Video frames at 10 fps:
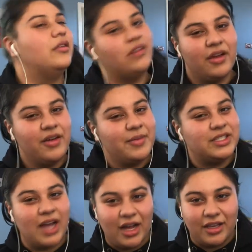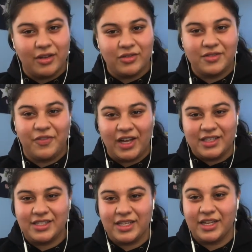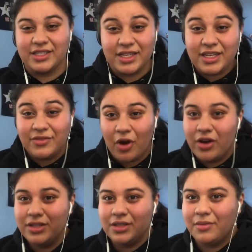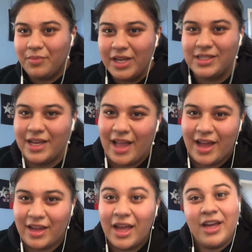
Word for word: Don't get me started on fucking Sydney. Sydney roads are the biggest headache.